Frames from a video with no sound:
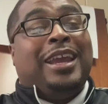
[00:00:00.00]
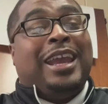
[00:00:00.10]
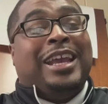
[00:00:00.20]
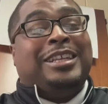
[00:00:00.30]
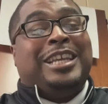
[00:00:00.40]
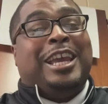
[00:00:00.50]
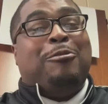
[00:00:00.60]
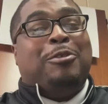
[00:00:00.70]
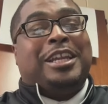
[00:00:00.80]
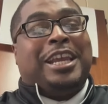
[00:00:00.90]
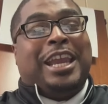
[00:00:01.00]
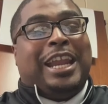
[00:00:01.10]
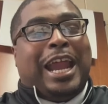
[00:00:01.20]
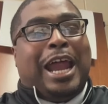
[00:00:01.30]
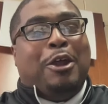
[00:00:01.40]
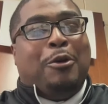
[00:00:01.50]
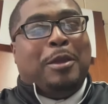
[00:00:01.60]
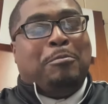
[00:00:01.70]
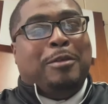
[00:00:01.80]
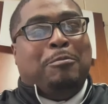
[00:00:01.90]
as anyone can get it. I know
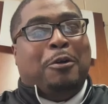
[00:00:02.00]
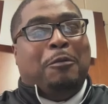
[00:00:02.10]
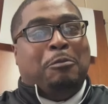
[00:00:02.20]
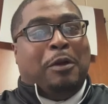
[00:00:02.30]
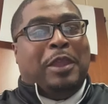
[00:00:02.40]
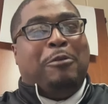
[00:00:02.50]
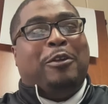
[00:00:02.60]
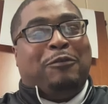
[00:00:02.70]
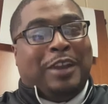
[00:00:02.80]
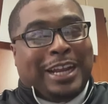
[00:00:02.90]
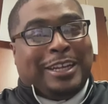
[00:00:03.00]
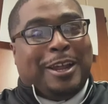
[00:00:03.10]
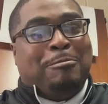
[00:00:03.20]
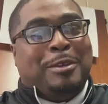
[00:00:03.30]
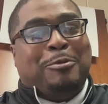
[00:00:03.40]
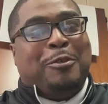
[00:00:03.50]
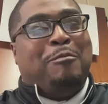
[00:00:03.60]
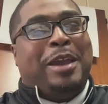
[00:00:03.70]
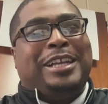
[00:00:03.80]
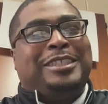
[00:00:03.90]
that people, when they reflect on people who
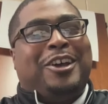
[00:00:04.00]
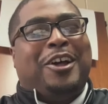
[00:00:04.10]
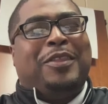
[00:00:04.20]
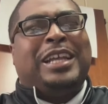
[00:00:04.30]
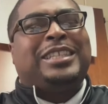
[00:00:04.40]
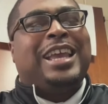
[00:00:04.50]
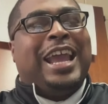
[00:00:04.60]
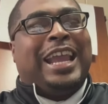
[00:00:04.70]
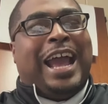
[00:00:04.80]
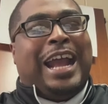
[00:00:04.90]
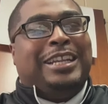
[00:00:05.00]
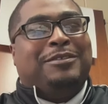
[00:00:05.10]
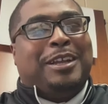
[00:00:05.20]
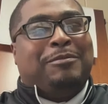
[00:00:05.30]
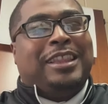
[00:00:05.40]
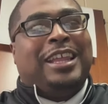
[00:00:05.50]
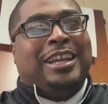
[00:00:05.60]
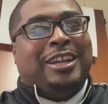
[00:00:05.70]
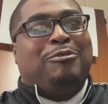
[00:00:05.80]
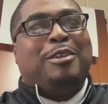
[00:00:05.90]
passed on, that's kind of something they
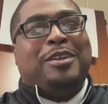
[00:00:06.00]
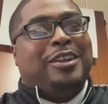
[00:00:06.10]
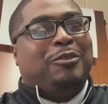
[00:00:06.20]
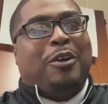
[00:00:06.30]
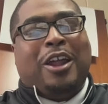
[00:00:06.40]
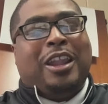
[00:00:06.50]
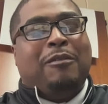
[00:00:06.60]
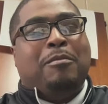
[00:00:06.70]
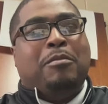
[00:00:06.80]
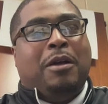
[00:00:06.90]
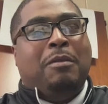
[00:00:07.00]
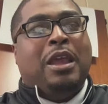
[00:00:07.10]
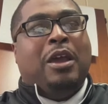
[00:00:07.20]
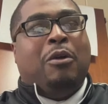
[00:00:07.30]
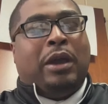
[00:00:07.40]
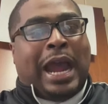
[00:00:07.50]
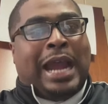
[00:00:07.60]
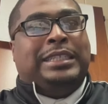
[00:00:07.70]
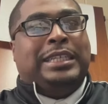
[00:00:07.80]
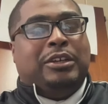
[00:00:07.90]
attributed to all of them. But when I
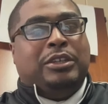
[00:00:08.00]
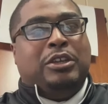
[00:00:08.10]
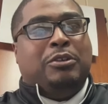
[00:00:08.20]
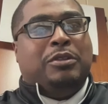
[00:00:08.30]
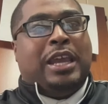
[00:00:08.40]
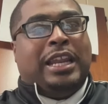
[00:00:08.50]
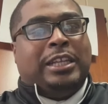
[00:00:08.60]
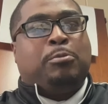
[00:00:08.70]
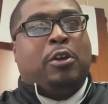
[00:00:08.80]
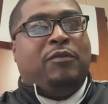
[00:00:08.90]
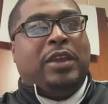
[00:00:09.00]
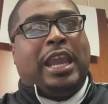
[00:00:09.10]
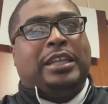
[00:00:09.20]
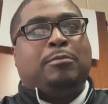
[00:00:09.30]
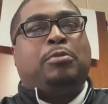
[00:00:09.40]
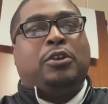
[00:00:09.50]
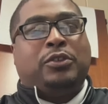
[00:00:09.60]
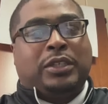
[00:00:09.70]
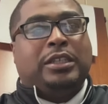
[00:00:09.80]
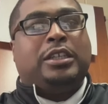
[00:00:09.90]
tell you that as perfect as a
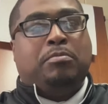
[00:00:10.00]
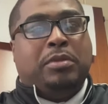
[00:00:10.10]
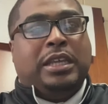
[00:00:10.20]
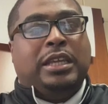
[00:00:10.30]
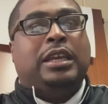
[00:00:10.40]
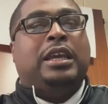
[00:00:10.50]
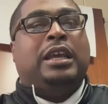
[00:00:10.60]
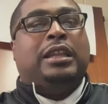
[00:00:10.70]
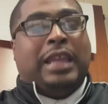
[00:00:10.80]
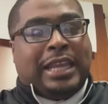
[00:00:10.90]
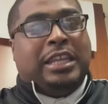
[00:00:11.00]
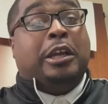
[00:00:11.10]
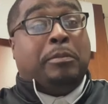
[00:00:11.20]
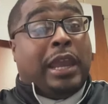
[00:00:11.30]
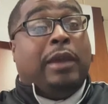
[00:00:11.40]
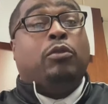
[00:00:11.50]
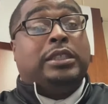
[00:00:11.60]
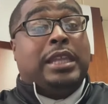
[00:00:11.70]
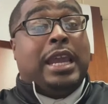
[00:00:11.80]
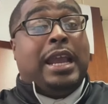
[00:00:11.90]
person could be, that young man was
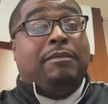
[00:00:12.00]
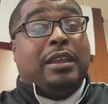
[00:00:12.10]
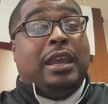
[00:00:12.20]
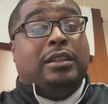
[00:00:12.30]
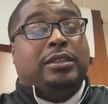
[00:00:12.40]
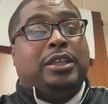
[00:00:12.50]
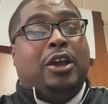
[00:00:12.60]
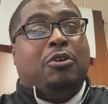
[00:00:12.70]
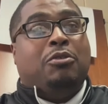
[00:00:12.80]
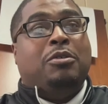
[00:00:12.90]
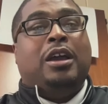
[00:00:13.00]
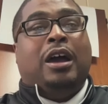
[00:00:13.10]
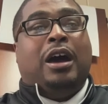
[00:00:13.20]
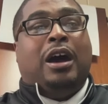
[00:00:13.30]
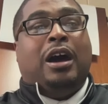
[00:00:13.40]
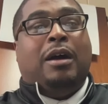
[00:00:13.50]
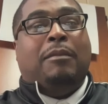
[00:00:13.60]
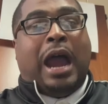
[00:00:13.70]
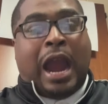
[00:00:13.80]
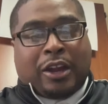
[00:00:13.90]
that. And so um,
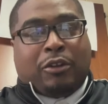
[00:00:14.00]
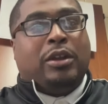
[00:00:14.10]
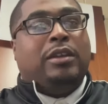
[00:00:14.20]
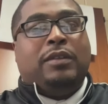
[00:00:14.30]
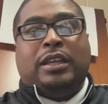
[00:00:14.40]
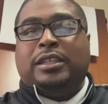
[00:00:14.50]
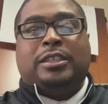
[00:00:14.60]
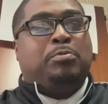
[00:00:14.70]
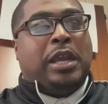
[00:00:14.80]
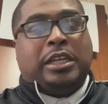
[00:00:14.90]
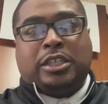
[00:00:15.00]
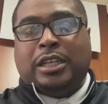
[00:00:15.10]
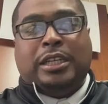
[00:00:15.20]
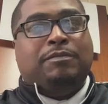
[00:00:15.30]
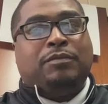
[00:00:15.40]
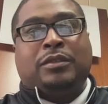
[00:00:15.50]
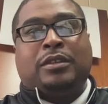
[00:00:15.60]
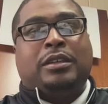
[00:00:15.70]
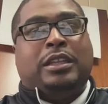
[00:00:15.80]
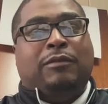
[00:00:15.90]
our grief is especially
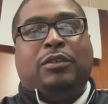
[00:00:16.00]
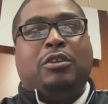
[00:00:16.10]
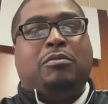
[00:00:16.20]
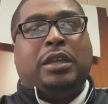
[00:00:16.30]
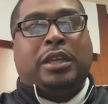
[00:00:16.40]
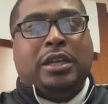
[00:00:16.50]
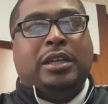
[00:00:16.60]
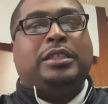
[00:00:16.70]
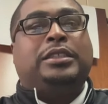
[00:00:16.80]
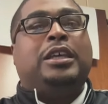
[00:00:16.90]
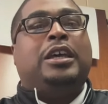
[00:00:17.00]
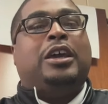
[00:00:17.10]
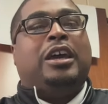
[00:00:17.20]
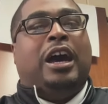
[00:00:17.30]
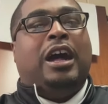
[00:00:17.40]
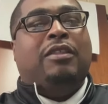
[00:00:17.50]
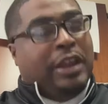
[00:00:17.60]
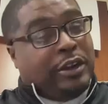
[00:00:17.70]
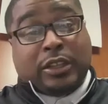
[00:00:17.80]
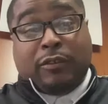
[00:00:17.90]
difficult because uh,
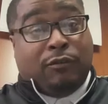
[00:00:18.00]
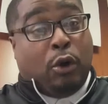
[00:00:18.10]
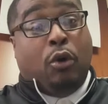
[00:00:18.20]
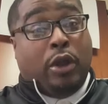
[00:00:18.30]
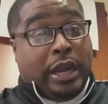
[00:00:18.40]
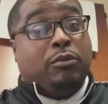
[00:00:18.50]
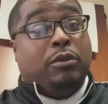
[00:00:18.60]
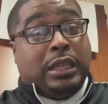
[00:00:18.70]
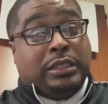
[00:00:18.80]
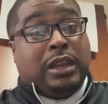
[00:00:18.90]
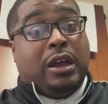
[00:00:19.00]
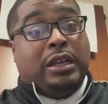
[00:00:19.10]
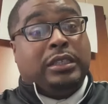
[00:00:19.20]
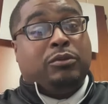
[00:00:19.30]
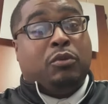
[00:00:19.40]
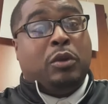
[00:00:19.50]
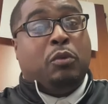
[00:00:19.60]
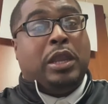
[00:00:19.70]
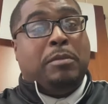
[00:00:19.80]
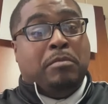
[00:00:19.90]
there's a void with his loss. We,
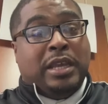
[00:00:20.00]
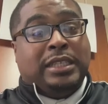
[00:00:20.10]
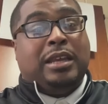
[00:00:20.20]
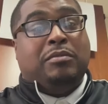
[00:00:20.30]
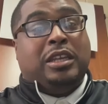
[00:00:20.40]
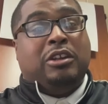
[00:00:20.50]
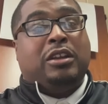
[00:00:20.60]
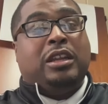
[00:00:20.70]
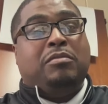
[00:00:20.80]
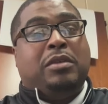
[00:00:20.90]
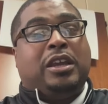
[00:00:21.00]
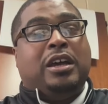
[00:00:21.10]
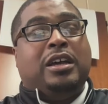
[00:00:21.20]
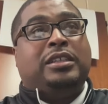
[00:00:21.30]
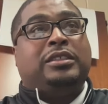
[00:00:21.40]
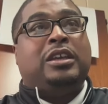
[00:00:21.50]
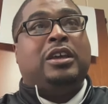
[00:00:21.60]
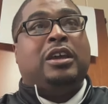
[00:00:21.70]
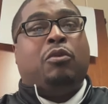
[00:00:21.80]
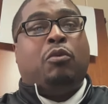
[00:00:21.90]
we miss him dearly because
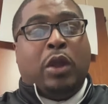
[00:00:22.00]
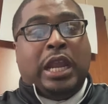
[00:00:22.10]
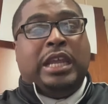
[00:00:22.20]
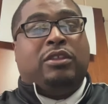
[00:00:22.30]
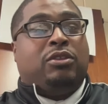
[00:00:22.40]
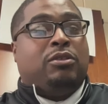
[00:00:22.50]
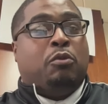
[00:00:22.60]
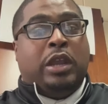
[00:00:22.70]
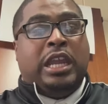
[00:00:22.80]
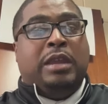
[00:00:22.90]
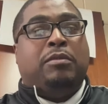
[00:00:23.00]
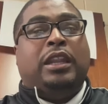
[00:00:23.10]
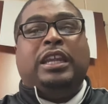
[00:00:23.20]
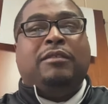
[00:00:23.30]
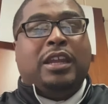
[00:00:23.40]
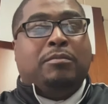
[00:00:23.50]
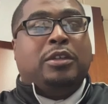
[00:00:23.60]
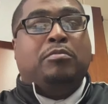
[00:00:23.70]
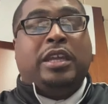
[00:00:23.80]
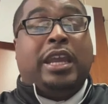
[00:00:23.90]
we we believed him to
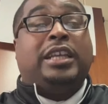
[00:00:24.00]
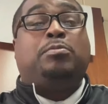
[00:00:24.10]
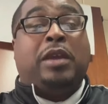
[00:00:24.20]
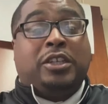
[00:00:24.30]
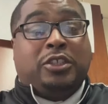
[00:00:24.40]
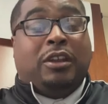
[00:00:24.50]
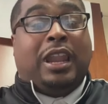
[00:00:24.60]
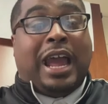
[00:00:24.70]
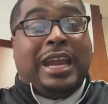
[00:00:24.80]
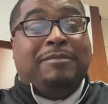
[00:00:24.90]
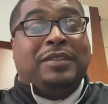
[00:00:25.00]
be a special light,